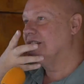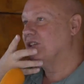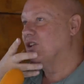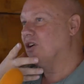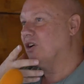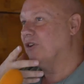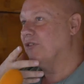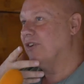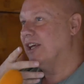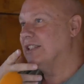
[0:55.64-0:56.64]
this look on her
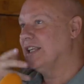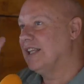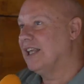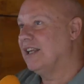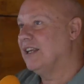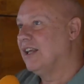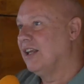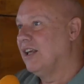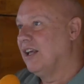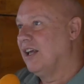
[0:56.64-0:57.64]
face, and
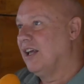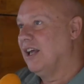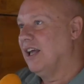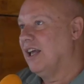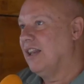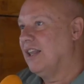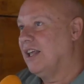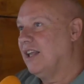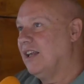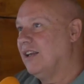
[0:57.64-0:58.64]

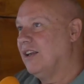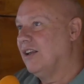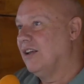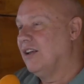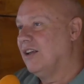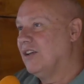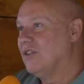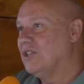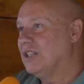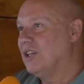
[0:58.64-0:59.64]
then
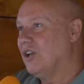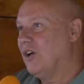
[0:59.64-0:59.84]
she said,